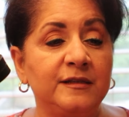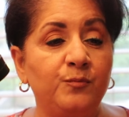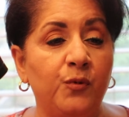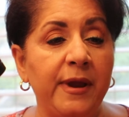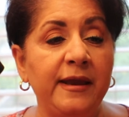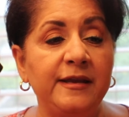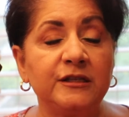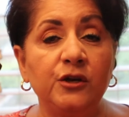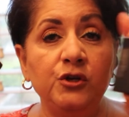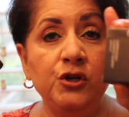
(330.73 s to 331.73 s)
brand
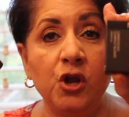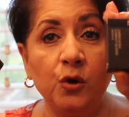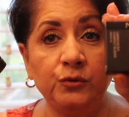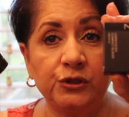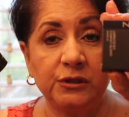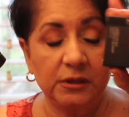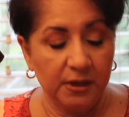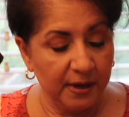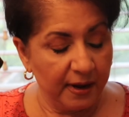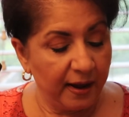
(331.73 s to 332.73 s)
is Note.
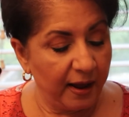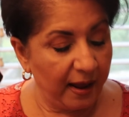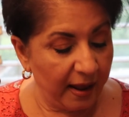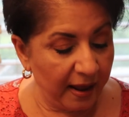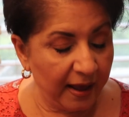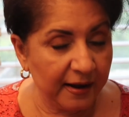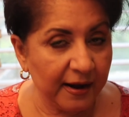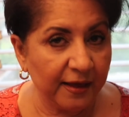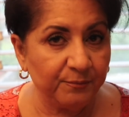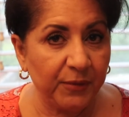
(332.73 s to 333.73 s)
And
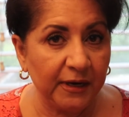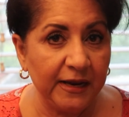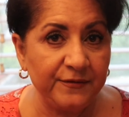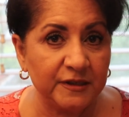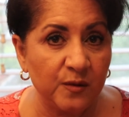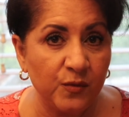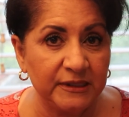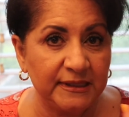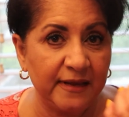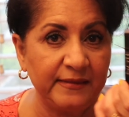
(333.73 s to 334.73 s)
I believe someone
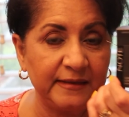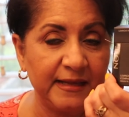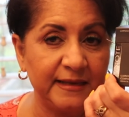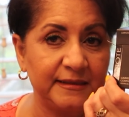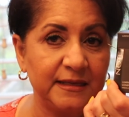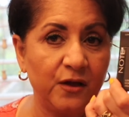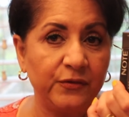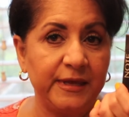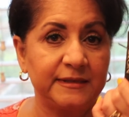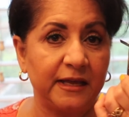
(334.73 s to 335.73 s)
said that they sell
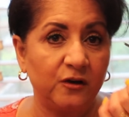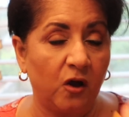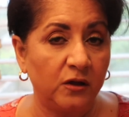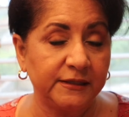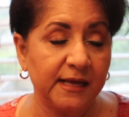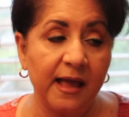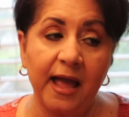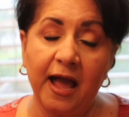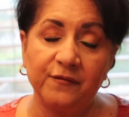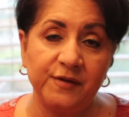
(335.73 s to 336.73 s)
this at Ulta.
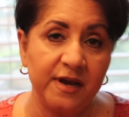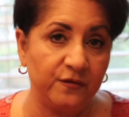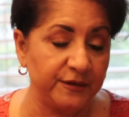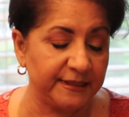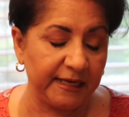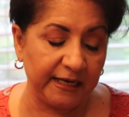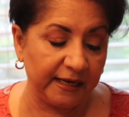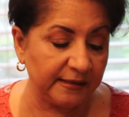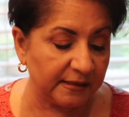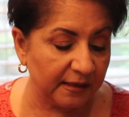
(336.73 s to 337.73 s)
I have never seen
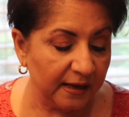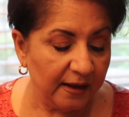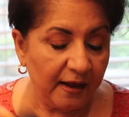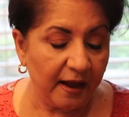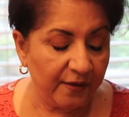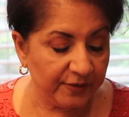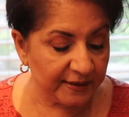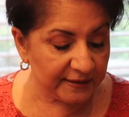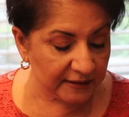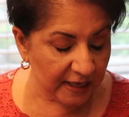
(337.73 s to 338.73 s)
it. And
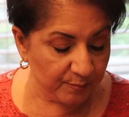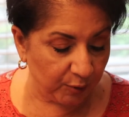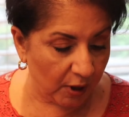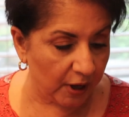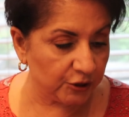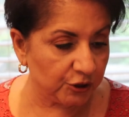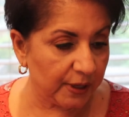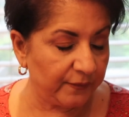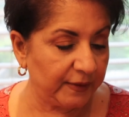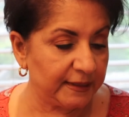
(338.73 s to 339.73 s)
this is a blush,
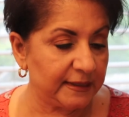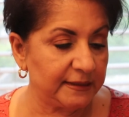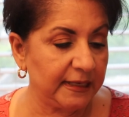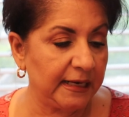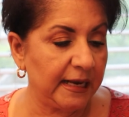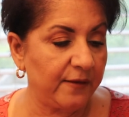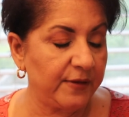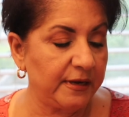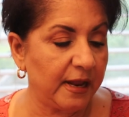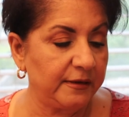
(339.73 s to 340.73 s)
and this is
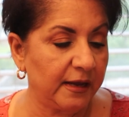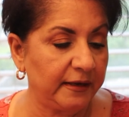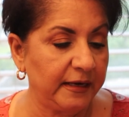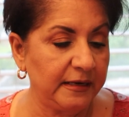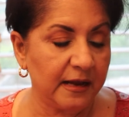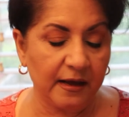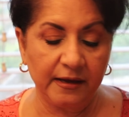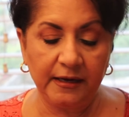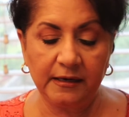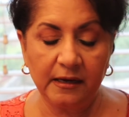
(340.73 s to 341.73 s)

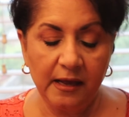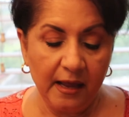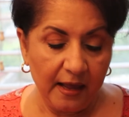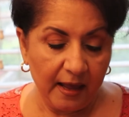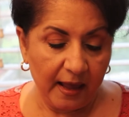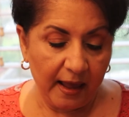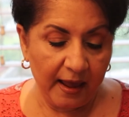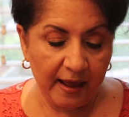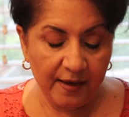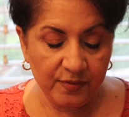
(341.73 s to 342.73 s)
$11.99.
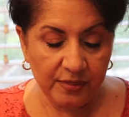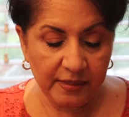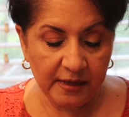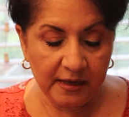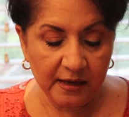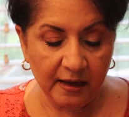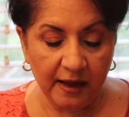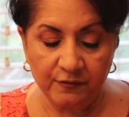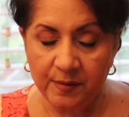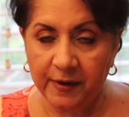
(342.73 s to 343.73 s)
And
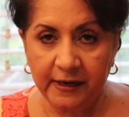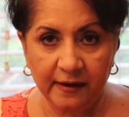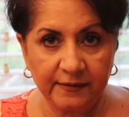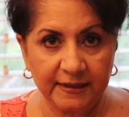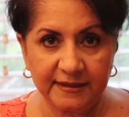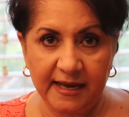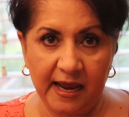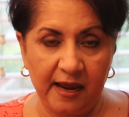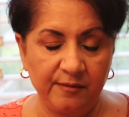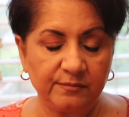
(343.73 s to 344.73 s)
everybody got the
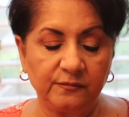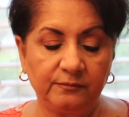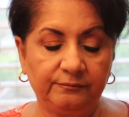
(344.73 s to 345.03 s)
same